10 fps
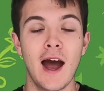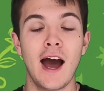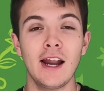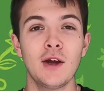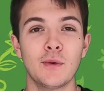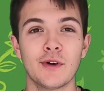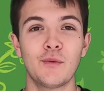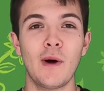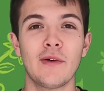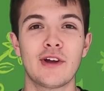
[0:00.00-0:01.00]
Hello and
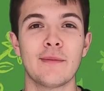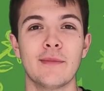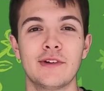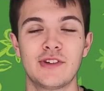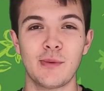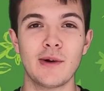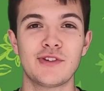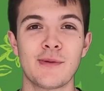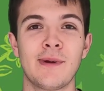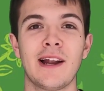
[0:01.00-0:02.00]
welcome to Woe to
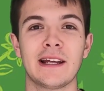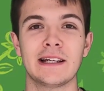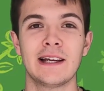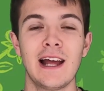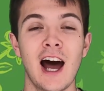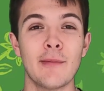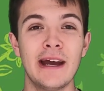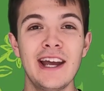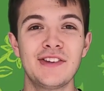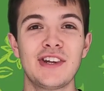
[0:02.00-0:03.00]
the Planet. I'm
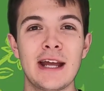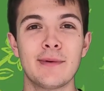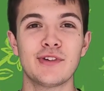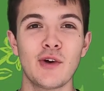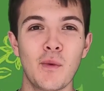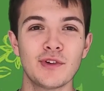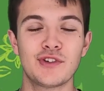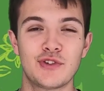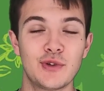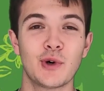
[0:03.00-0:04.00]
here today because I wanted
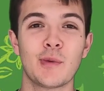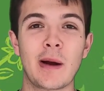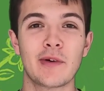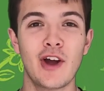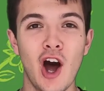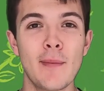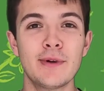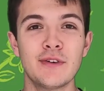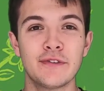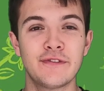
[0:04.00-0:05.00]
to talk about
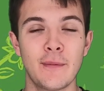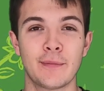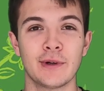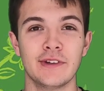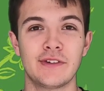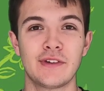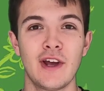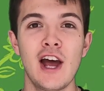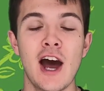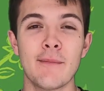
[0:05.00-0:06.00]
carbon footprints,
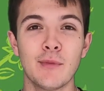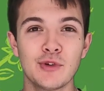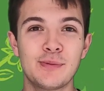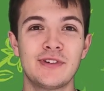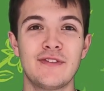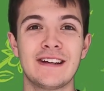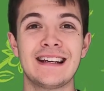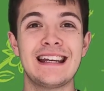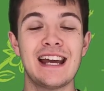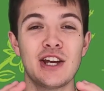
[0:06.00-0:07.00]
and more
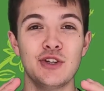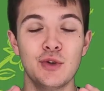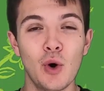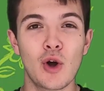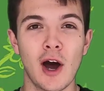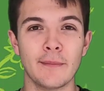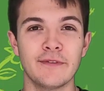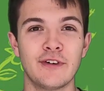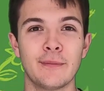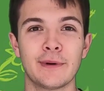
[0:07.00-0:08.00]
specifically your carbon
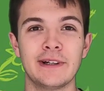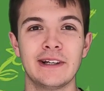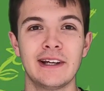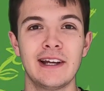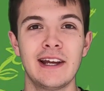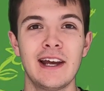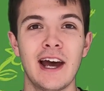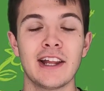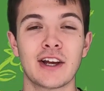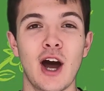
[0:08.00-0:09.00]
footprint
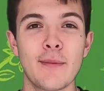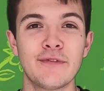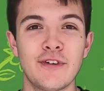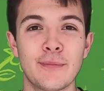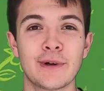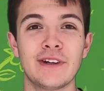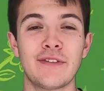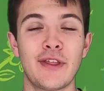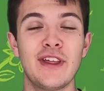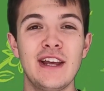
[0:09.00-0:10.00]
and the carbon footprint of
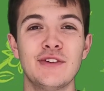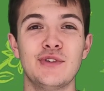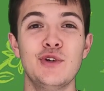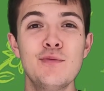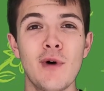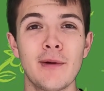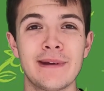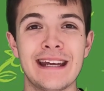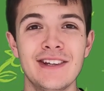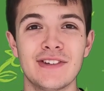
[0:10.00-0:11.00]
the things you might
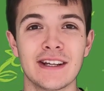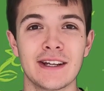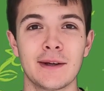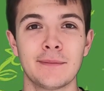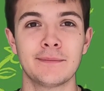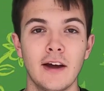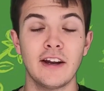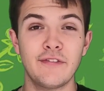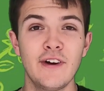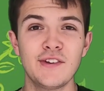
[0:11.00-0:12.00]
be eating.
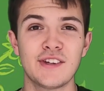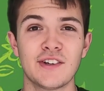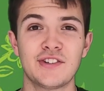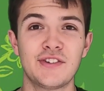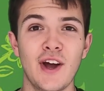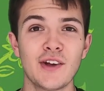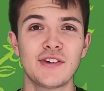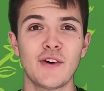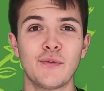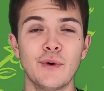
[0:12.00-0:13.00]
Now firstly I should start
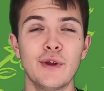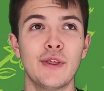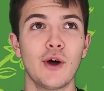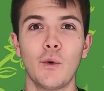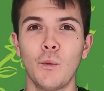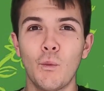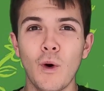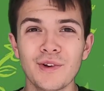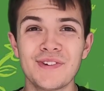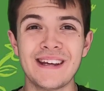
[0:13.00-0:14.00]
off with
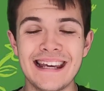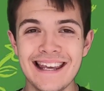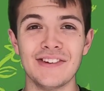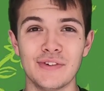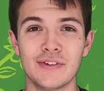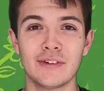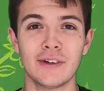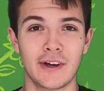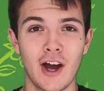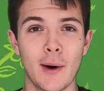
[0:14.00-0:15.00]
what is
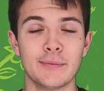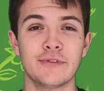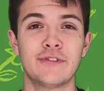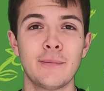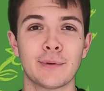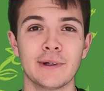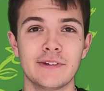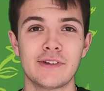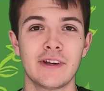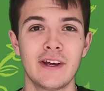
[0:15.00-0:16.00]
a carbon footprint?